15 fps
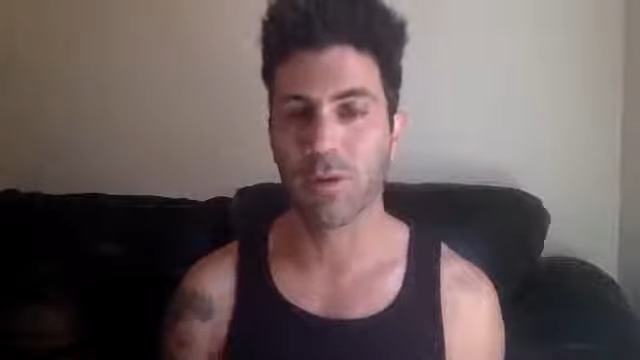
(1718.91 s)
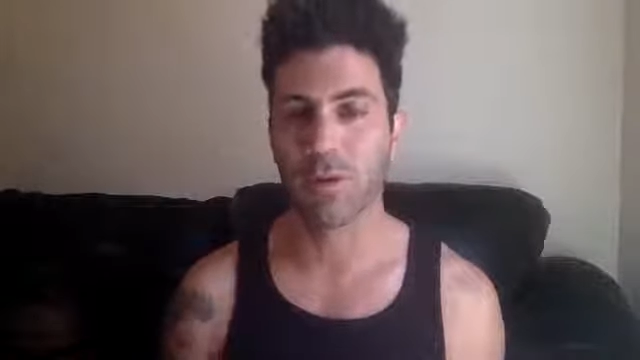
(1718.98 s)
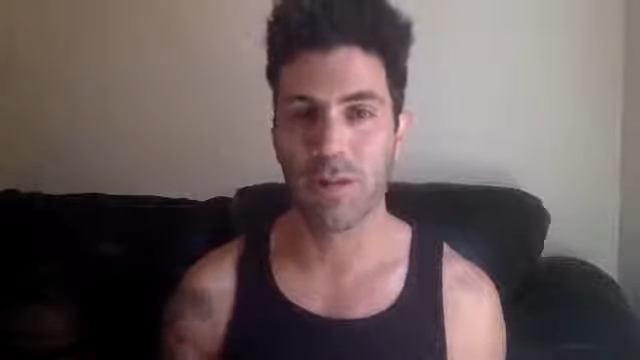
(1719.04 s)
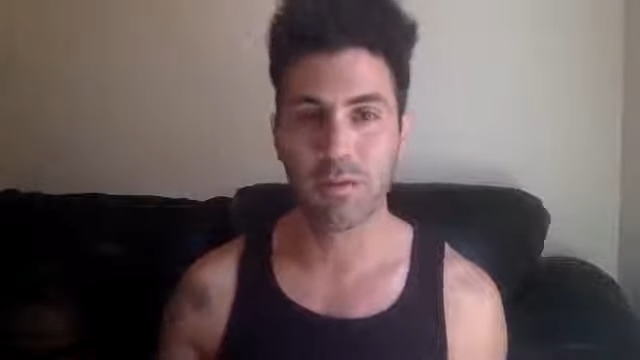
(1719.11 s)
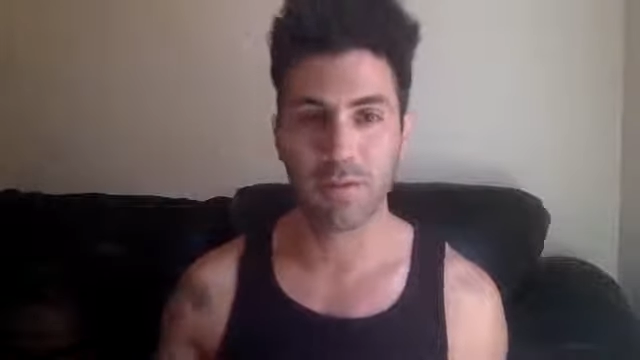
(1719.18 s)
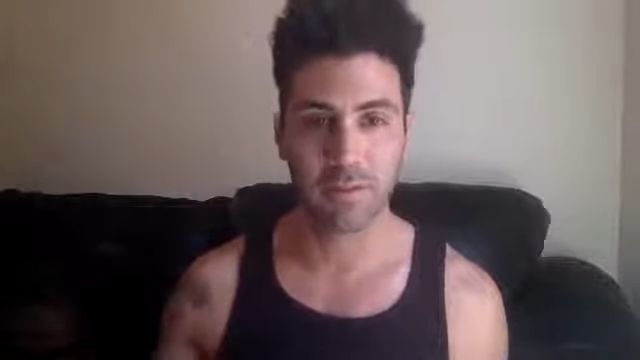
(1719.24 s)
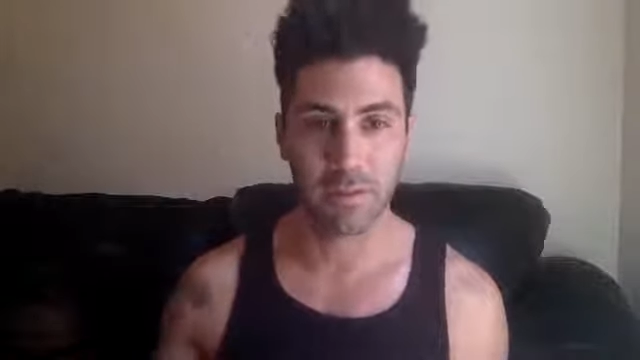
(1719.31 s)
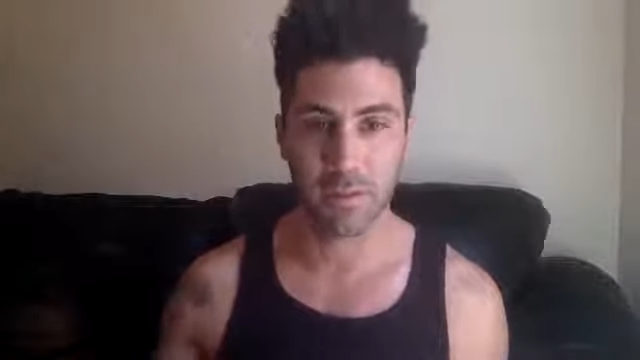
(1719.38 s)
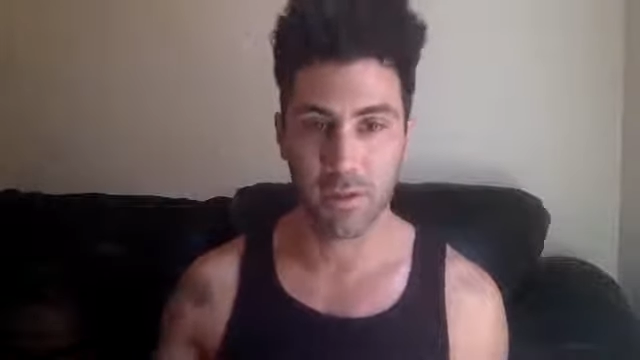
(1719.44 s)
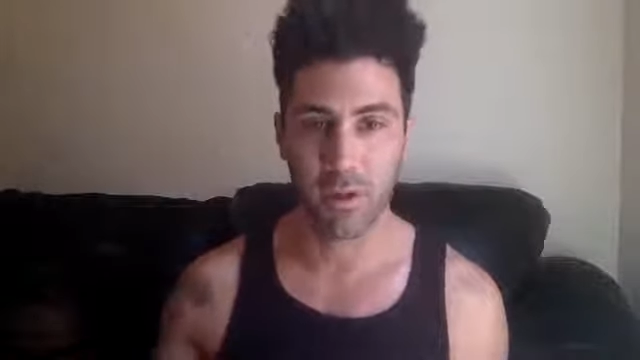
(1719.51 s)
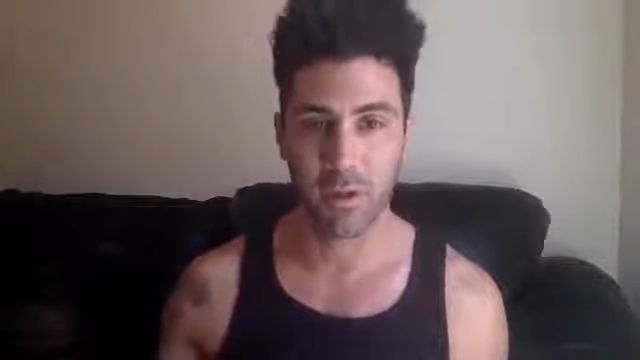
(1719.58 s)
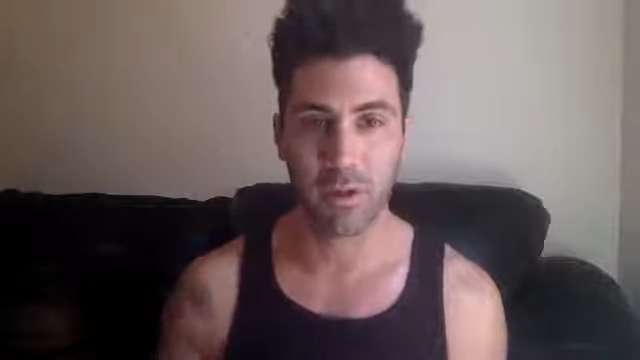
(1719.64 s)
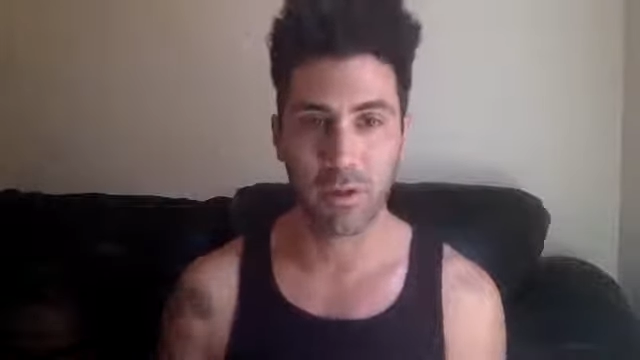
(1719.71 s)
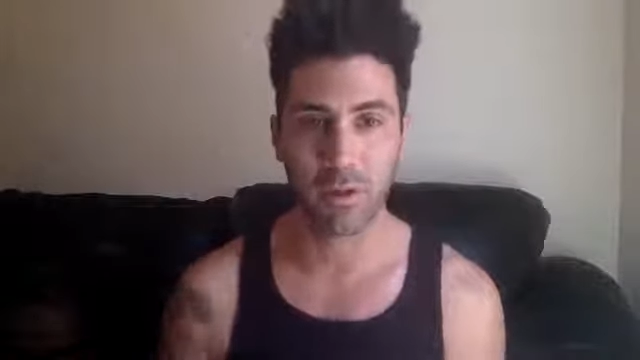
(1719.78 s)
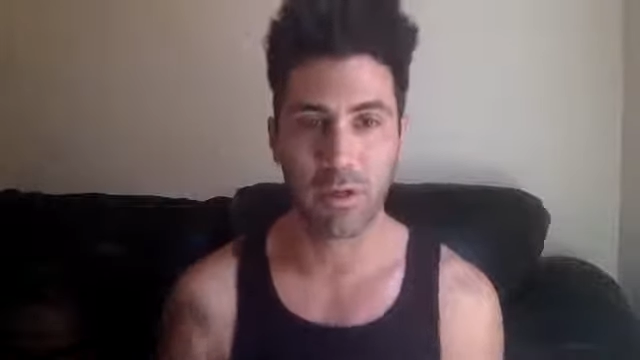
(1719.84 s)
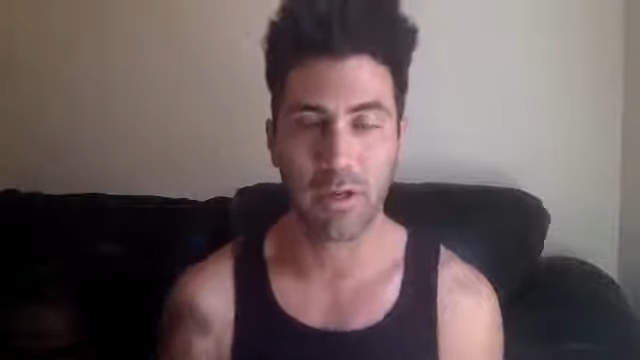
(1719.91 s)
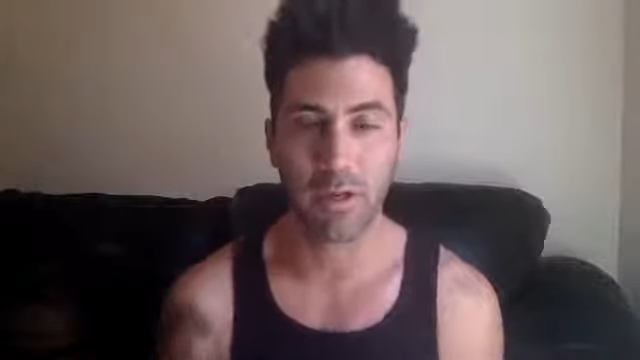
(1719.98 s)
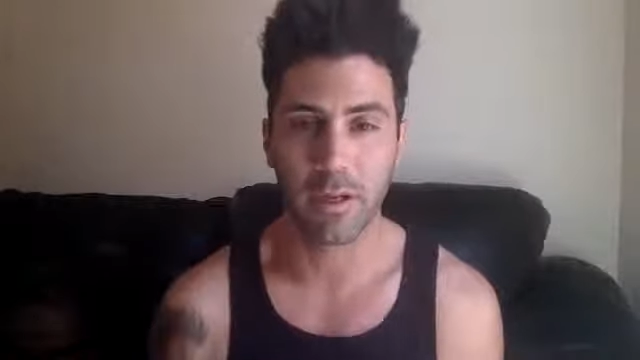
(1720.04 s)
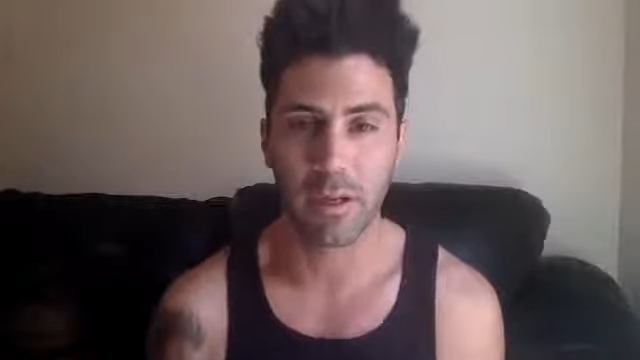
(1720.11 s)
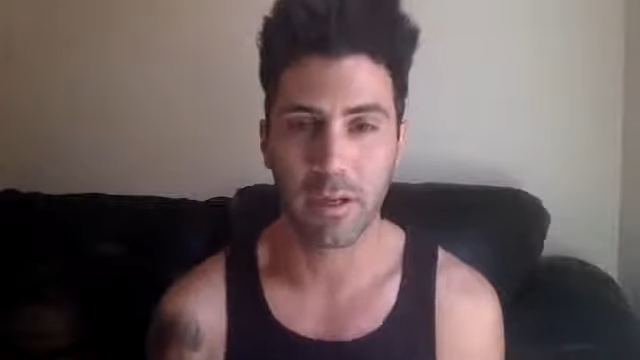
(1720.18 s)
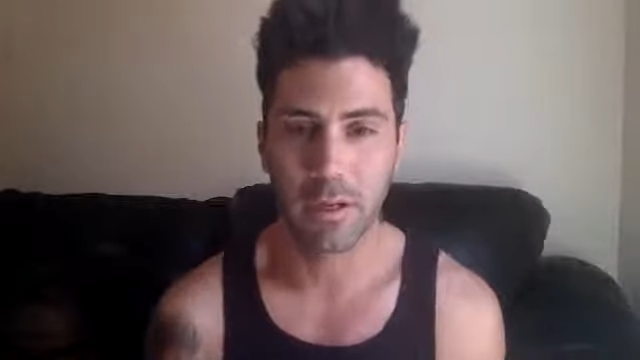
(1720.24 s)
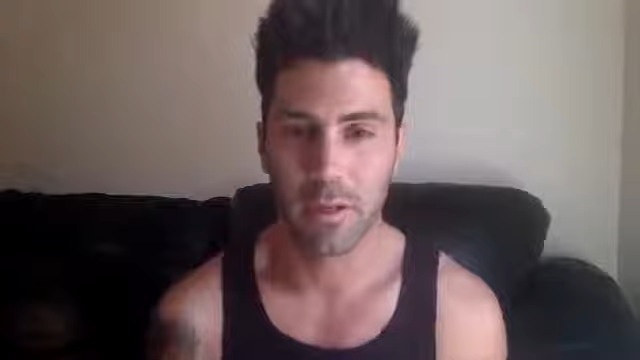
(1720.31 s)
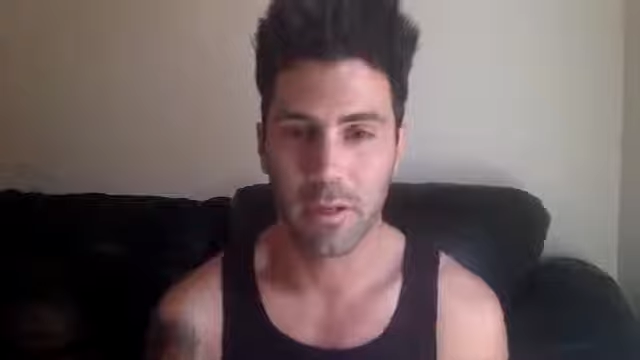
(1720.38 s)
would even start earning